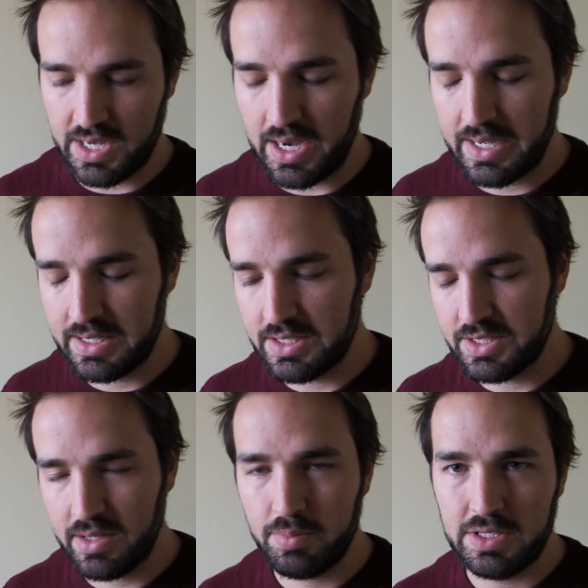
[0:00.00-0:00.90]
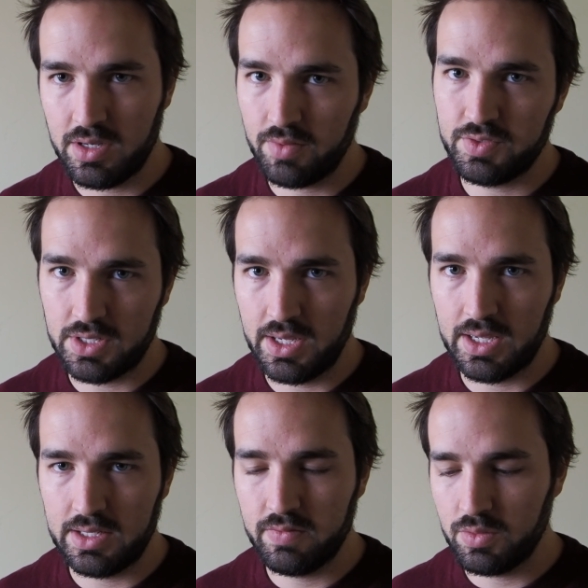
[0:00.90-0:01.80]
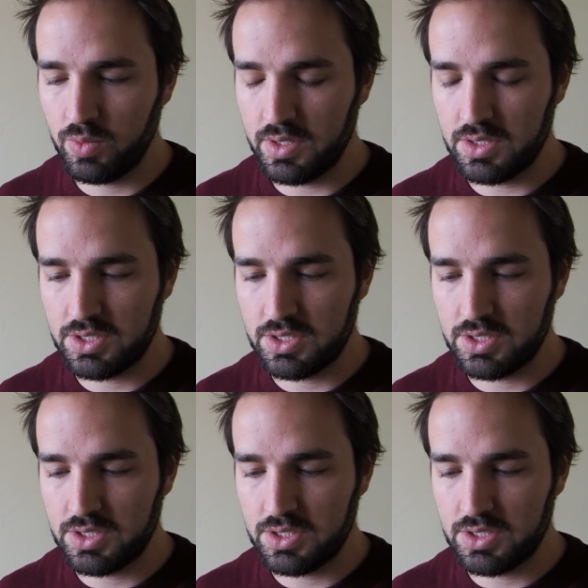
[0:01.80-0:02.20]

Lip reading: eye is, that'd be tough to get even with a